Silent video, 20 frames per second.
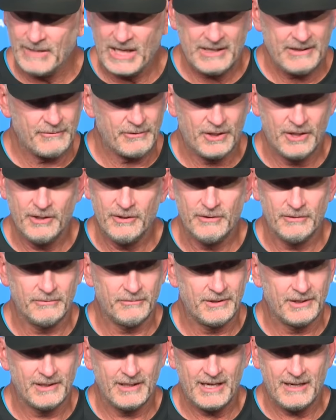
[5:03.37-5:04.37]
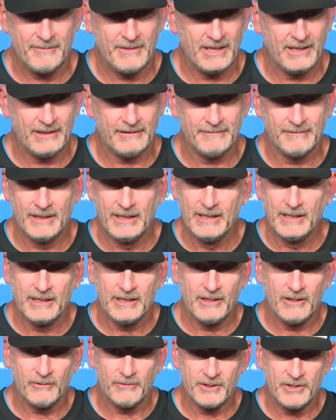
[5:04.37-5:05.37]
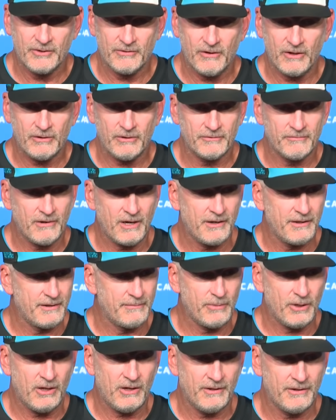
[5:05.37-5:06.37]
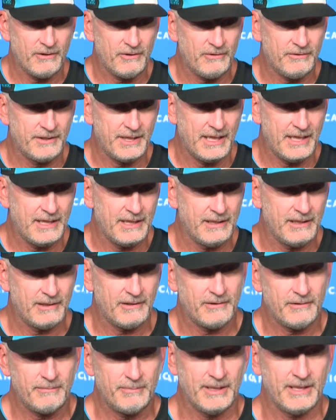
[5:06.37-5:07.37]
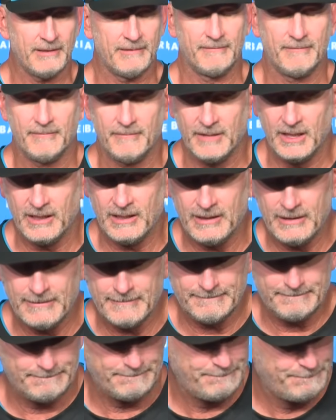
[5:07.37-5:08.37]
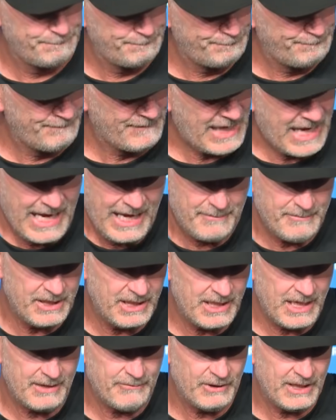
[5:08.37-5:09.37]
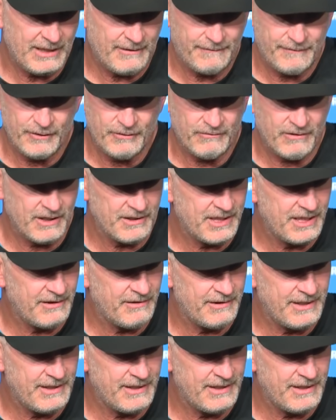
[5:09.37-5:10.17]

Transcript: Yeah, they were huge. I mean, you know, we struggled running the ball the whole day a little bit. I mean, we had a few runs here